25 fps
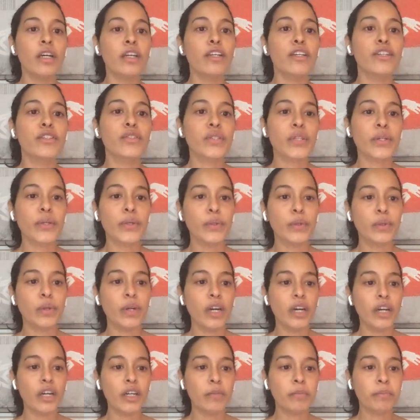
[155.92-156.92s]
So
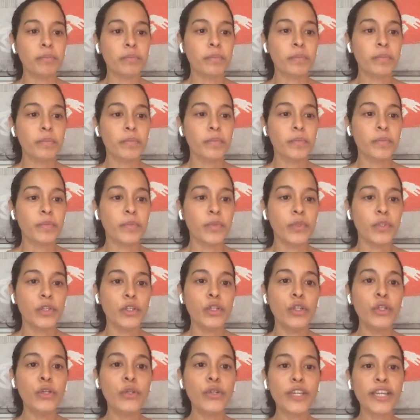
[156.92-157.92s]

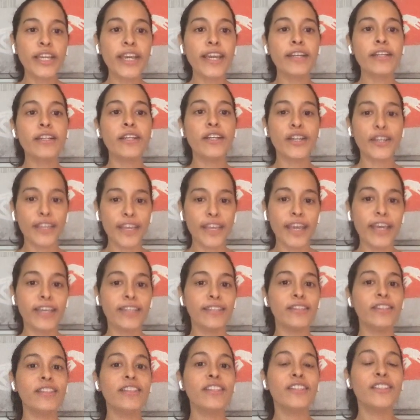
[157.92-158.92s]
looking at,
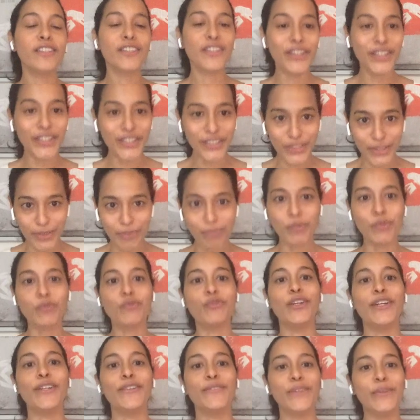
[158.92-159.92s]
again, a
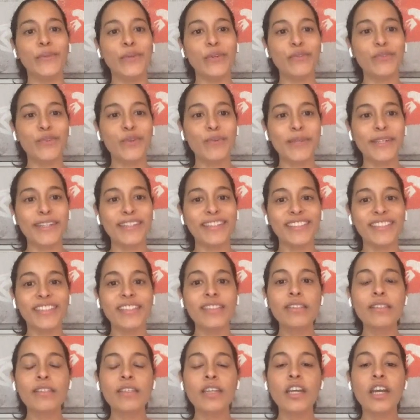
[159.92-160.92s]
simplified view of
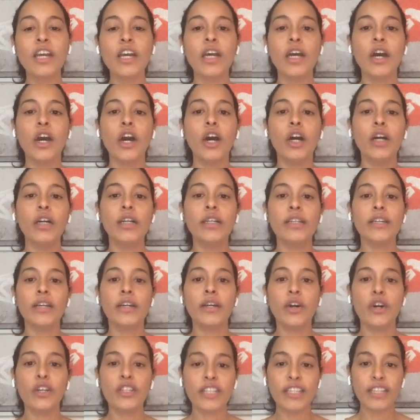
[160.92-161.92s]
Kubernetes,
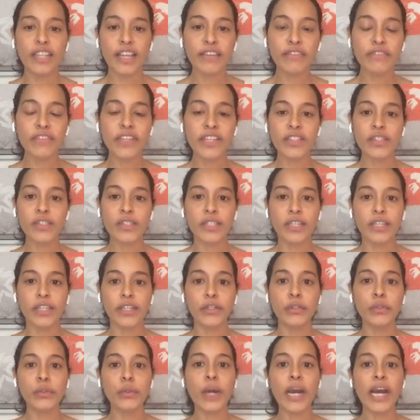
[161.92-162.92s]
on the left-hand side,
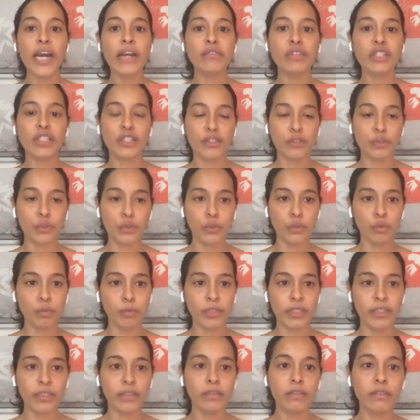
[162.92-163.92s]
you have a control
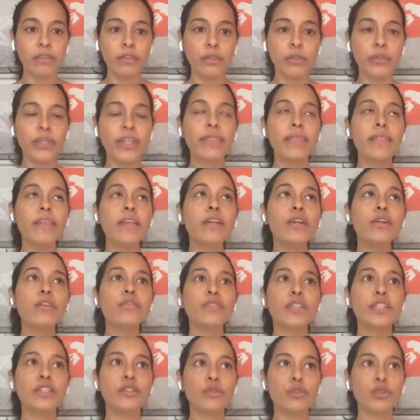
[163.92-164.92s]
plane. You can think of
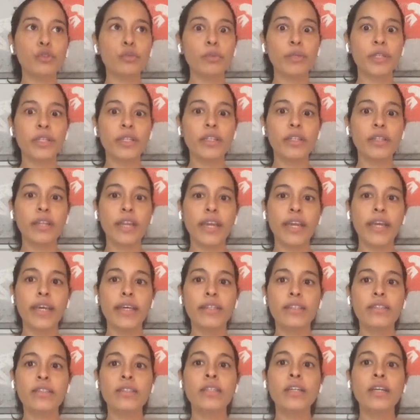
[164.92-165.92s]
control plane
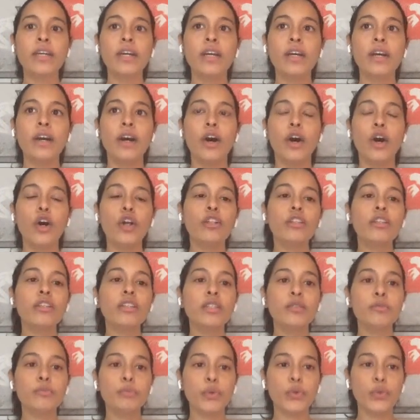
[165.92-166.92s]
as all the
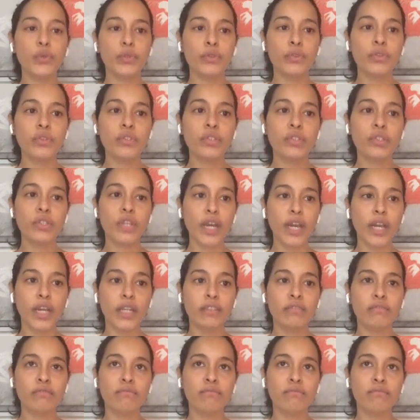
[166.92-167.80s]
components that